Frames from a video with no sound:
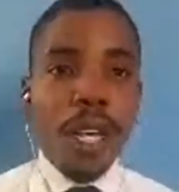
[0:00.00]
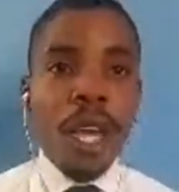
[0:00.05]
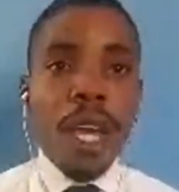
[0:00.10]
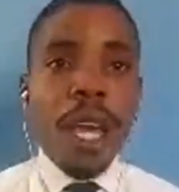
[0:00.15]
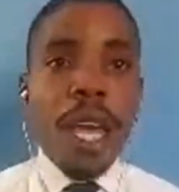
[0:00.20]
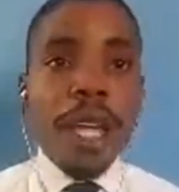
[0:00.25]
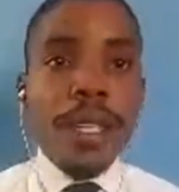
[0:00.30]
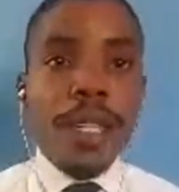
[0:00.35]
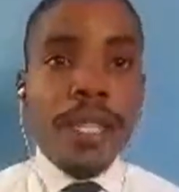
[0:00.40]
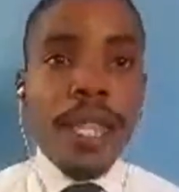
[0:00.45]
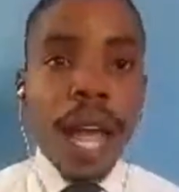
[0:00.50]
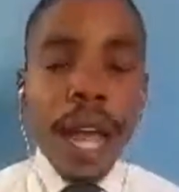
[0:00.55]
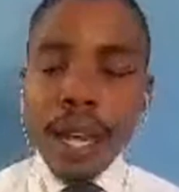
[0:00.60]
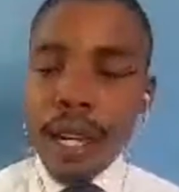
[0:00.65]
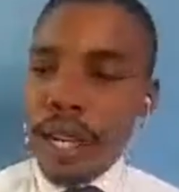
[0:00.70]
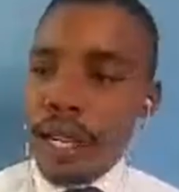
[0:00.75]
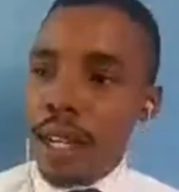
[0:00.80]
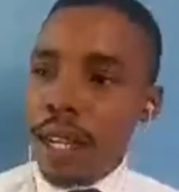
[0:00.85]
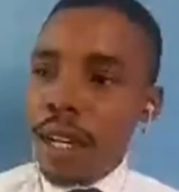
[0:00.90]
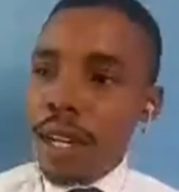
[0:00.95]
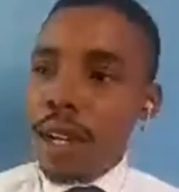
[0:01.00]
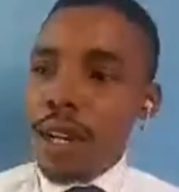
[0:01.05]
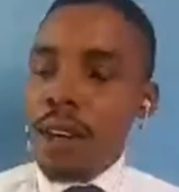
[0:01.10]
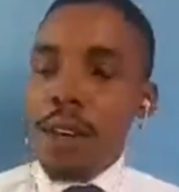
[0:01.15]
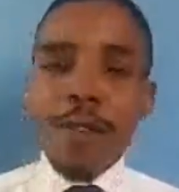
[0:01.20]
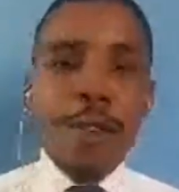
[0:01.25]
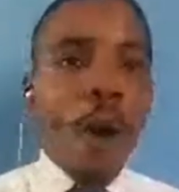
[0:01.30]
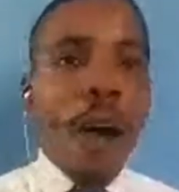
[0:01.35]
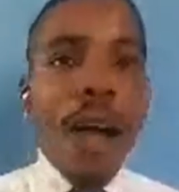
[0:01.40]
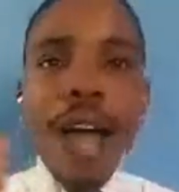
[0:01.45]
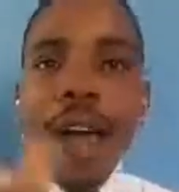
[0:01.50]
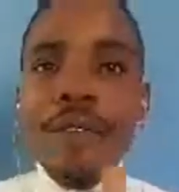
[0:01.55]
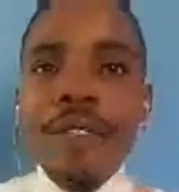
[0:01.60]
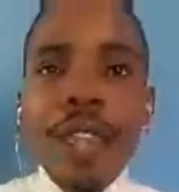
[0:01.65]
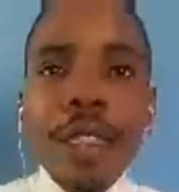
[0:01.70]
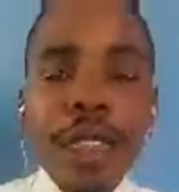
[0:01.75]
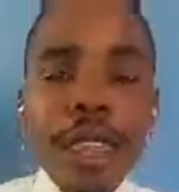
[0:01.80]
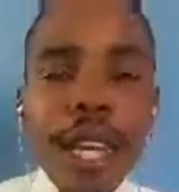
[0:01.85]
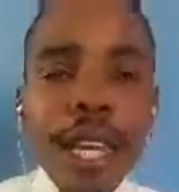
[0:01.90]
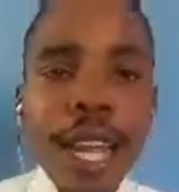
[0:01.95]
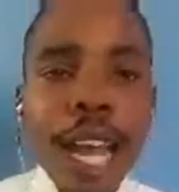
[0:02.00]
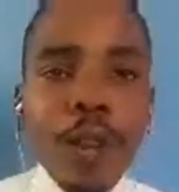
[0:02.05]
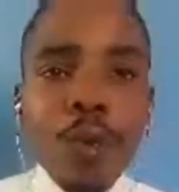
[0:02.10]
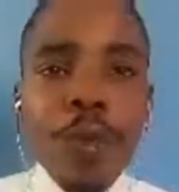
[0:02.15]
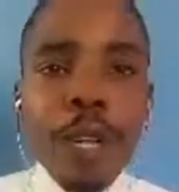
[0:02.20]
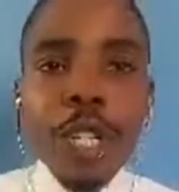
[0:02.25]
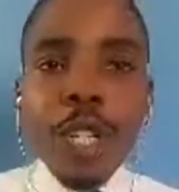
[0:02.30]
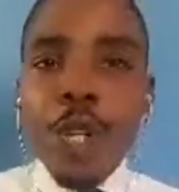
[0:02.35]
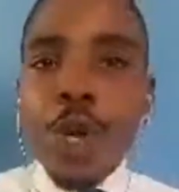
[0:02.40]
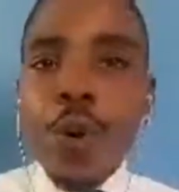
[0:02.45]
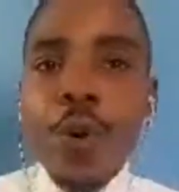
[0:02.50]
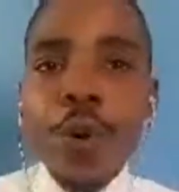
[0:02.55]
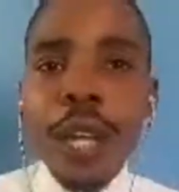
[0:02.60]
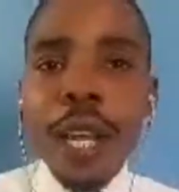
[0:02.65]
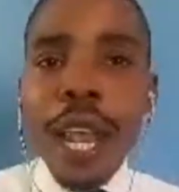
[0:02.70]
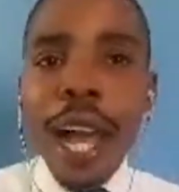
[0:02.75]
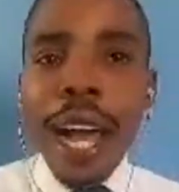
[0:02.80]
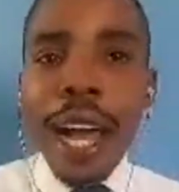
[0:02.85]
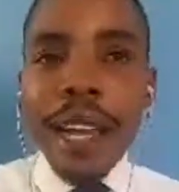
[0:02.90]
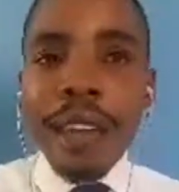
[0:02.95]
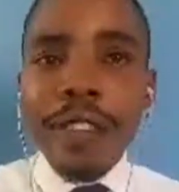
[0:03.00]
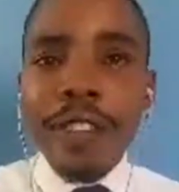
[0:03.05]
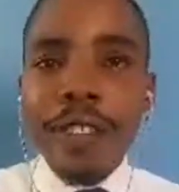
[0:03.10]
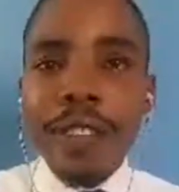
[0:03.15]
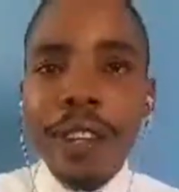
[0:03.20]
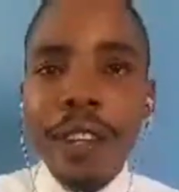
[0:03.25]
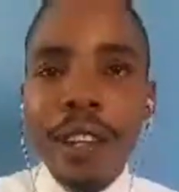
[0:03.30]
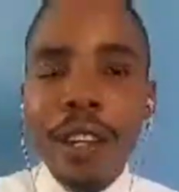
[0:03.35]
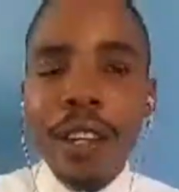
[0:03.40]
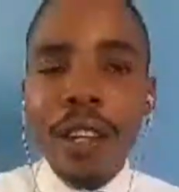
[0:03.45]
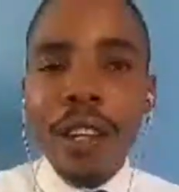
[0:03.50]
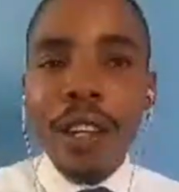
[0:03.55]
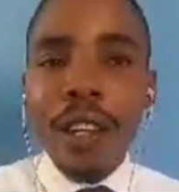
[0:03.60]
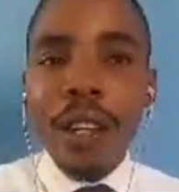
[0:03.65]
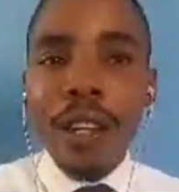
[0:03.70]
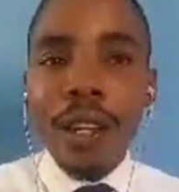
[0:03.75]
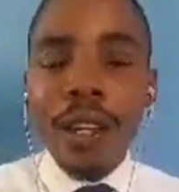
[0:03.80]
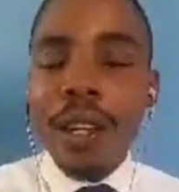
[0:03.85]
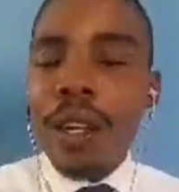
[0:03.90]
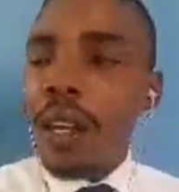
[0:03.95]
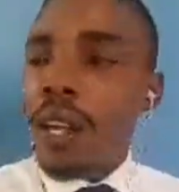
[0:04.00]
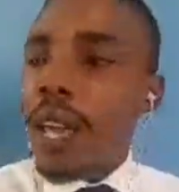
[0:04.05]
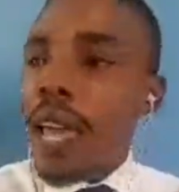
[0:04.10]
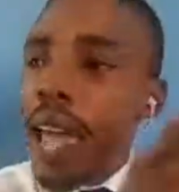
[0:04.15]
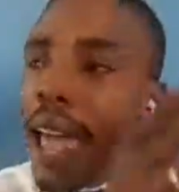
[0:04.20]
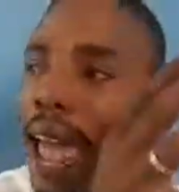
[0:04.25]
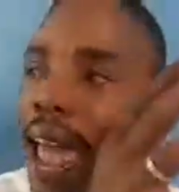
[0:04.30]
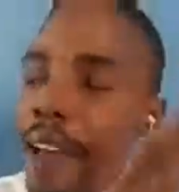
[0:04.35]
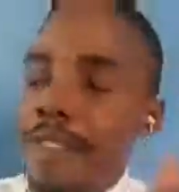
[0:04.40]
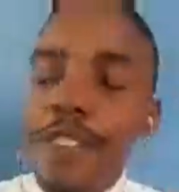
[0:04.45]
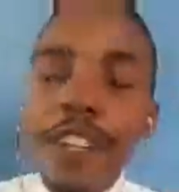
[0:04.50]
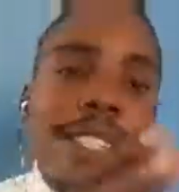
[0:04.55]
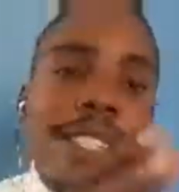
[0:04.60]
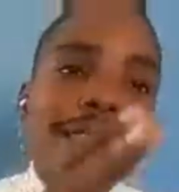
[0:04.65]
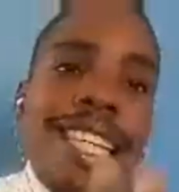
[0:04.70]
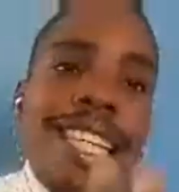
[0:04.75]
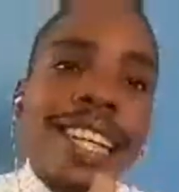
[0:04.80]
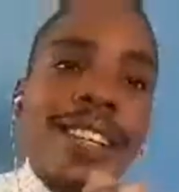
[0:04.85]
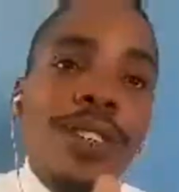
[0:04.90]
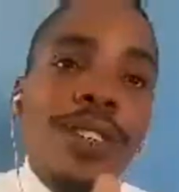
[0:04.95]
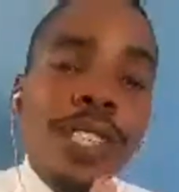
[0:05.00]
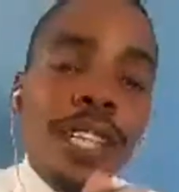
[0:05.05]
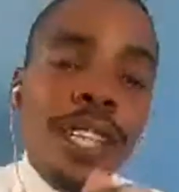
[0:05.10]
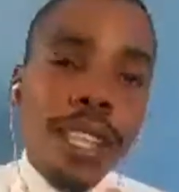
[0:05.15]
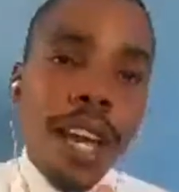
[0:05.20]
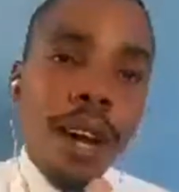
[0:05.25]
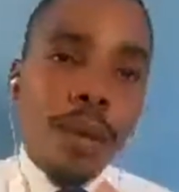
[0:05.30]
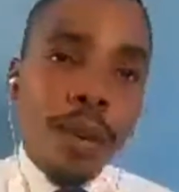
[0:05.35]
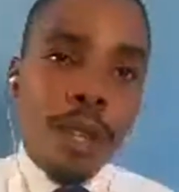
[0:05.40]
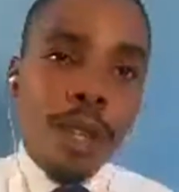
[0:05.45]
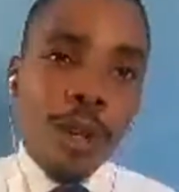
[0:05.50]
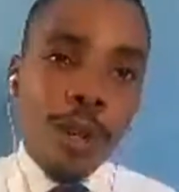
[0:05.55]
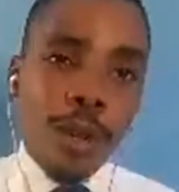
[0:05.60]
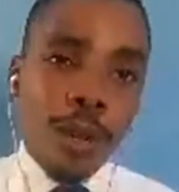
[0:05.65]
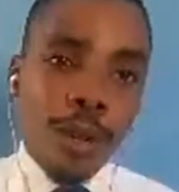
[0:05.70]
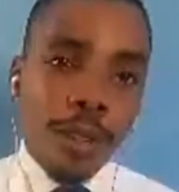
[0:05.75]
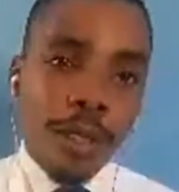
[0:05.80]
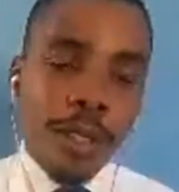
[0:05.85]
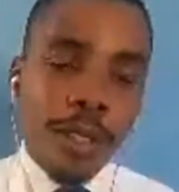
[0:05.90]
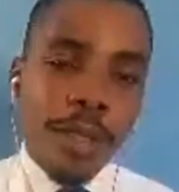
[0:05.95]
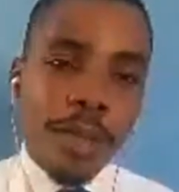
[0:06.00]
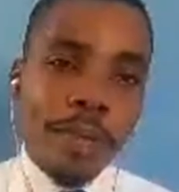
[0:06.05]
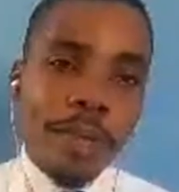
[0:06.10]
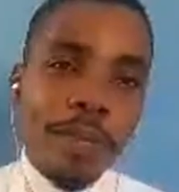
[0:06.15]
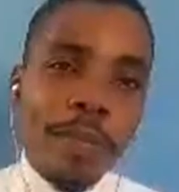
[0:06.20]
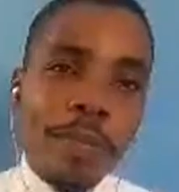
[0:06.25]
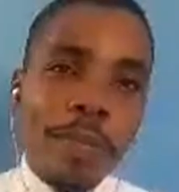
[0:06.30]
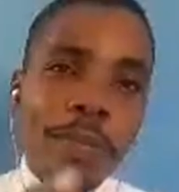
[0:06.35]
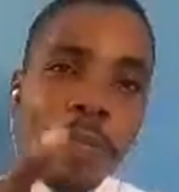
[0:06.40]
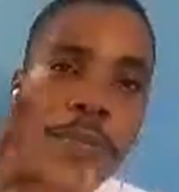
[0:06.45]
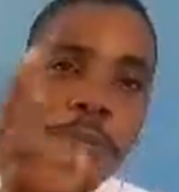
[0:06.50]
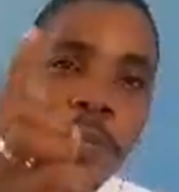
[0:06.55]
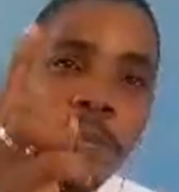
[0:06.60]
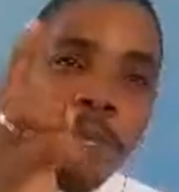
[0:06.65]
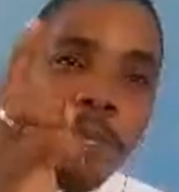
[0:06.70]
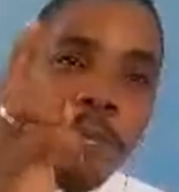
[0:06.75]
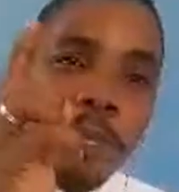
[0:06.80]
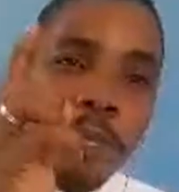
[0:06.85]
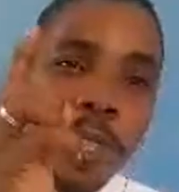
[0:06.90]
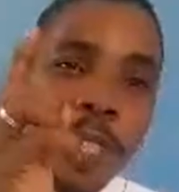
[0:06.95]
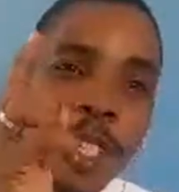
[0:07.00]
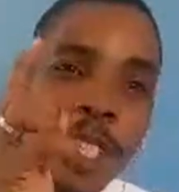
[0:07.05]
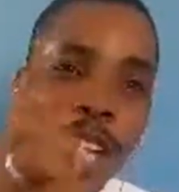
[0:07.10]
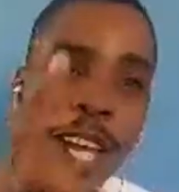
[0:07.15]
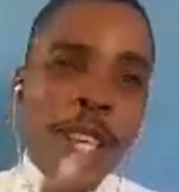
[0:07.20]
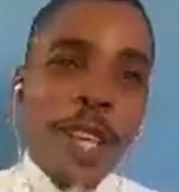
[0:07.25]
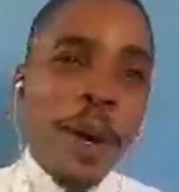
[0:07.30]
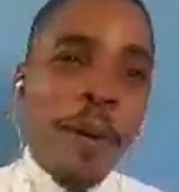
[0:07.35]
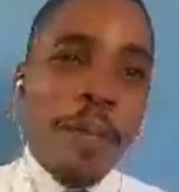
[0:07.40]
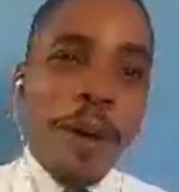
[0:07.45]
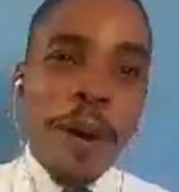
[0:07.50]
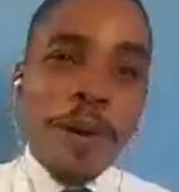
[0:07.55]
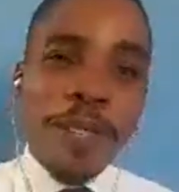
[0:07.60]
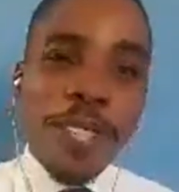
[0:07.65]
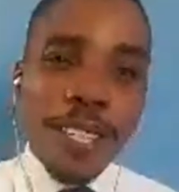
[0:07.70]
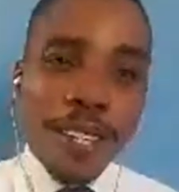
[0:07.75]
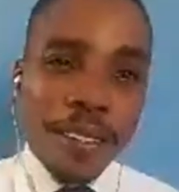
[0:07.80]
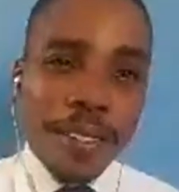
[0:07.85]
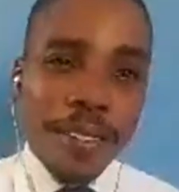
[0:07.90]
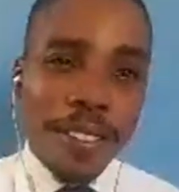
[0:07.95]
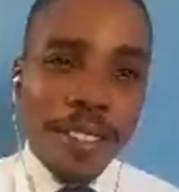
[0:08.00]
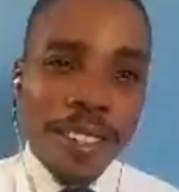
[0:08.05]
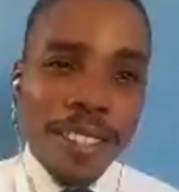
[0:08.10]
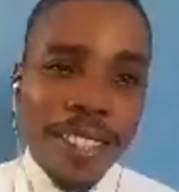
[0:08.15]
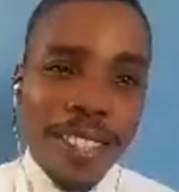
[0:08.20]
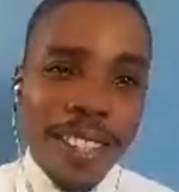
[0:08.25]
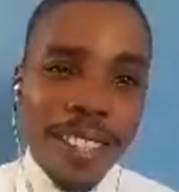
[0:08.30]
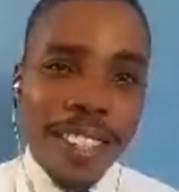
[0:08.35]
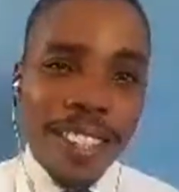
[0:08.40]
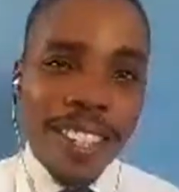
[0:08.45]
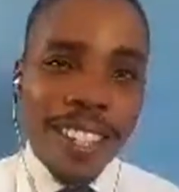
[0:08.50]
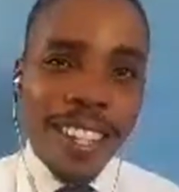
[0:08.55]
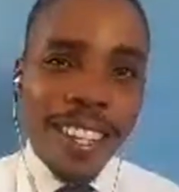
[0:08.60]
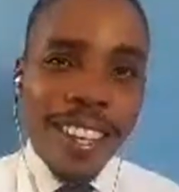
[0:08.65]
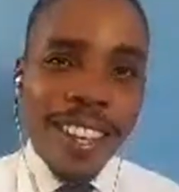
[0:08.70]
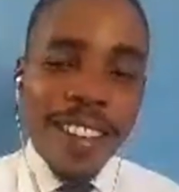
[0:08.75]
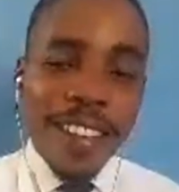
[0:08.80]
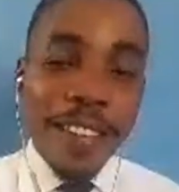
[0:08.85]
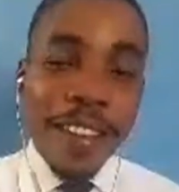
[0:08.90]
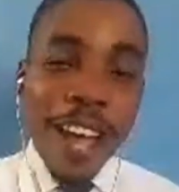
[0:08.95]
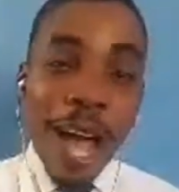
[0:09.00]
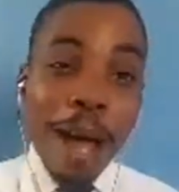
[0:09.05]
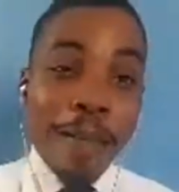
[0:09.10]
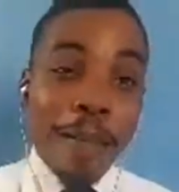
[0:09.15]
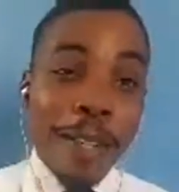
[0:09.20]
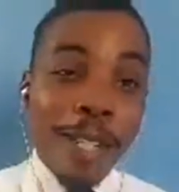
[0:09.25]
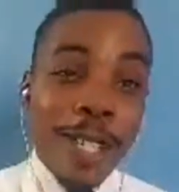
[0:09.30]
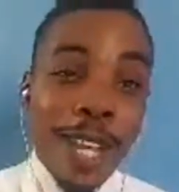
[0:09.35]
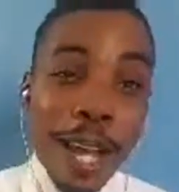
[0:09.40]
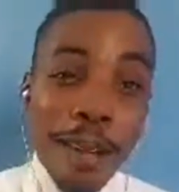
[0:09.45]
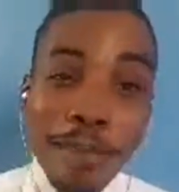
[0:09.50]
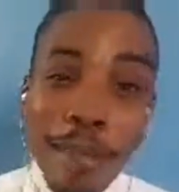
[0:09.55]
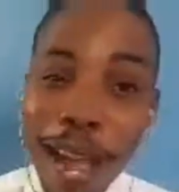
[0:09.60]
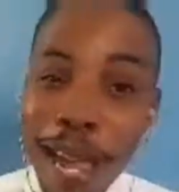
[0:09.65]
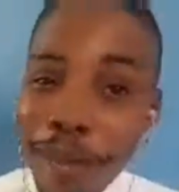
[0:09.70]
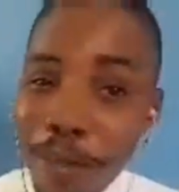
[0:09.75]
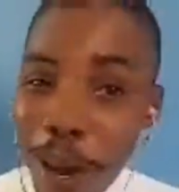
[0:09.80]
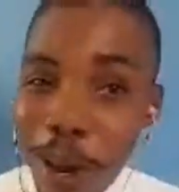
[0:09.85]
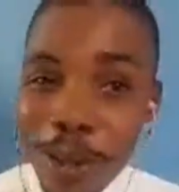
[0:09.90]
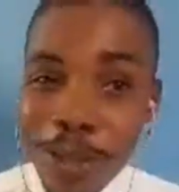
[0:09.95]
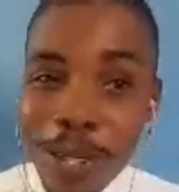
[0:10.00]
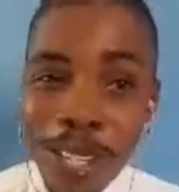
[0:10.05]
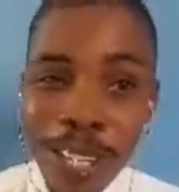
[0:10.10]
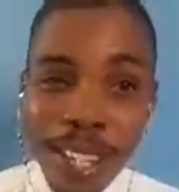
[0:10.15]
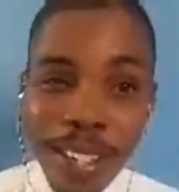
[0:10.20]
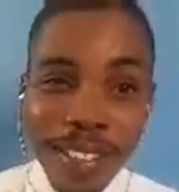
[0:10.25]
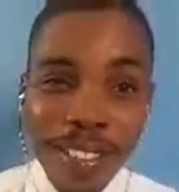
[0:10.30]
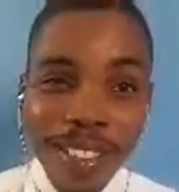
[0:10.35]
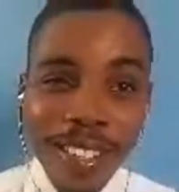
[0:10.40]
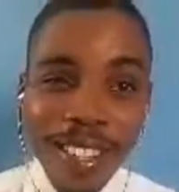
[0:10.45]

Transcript: is that for everything that we do in life, every single thing that we do, check your motive. I must check my motive.